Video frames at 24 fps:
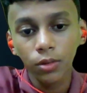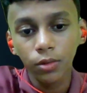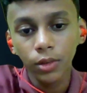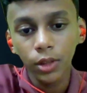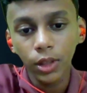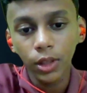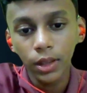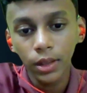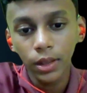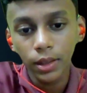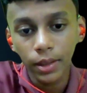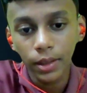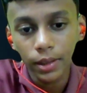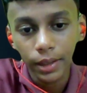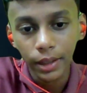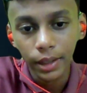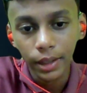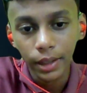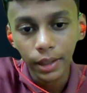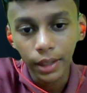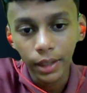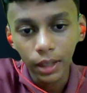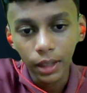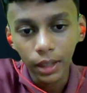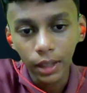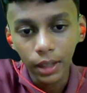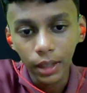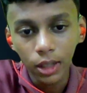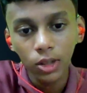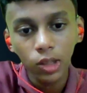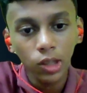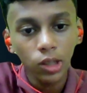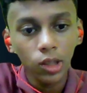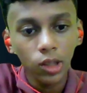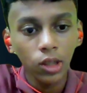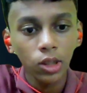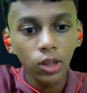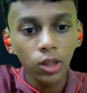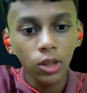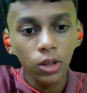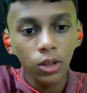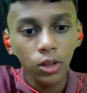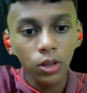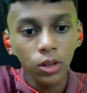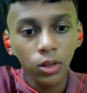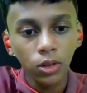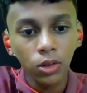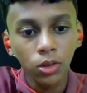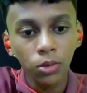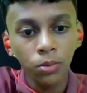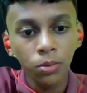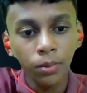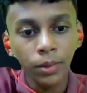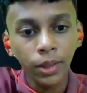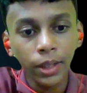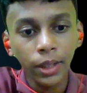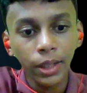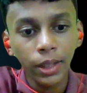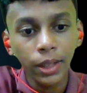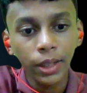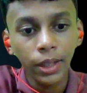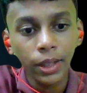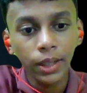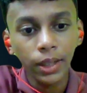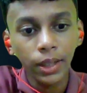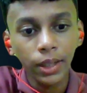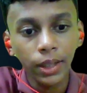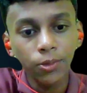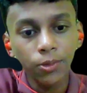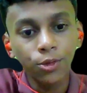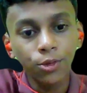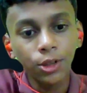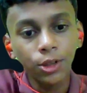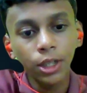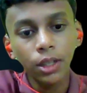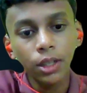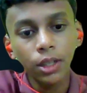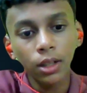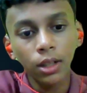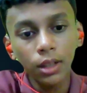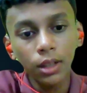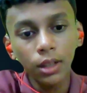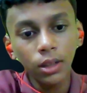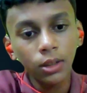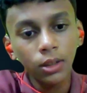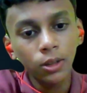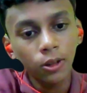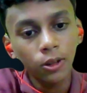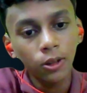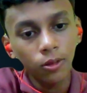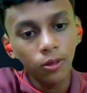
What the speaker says: with 3 to make it 15r.